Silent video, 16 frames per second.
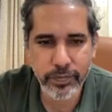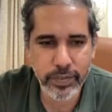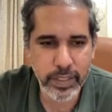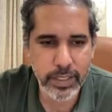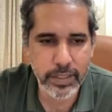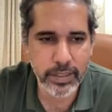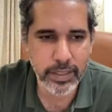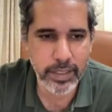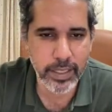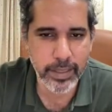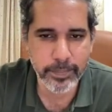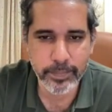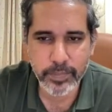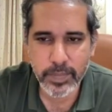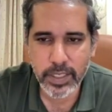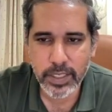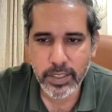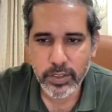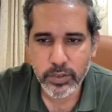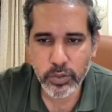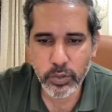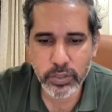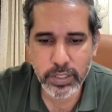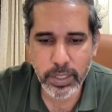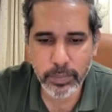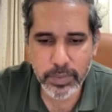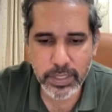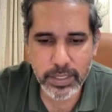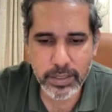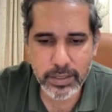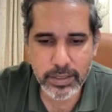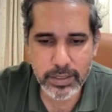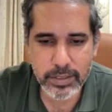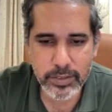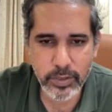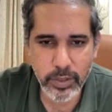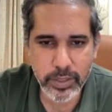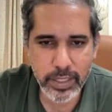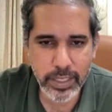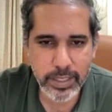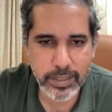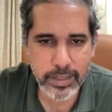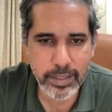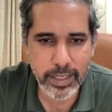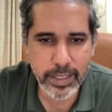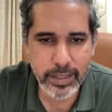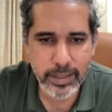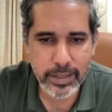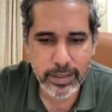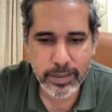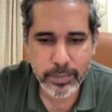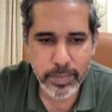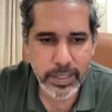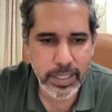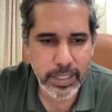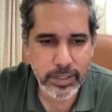free in the game. So summoning her is not that great, but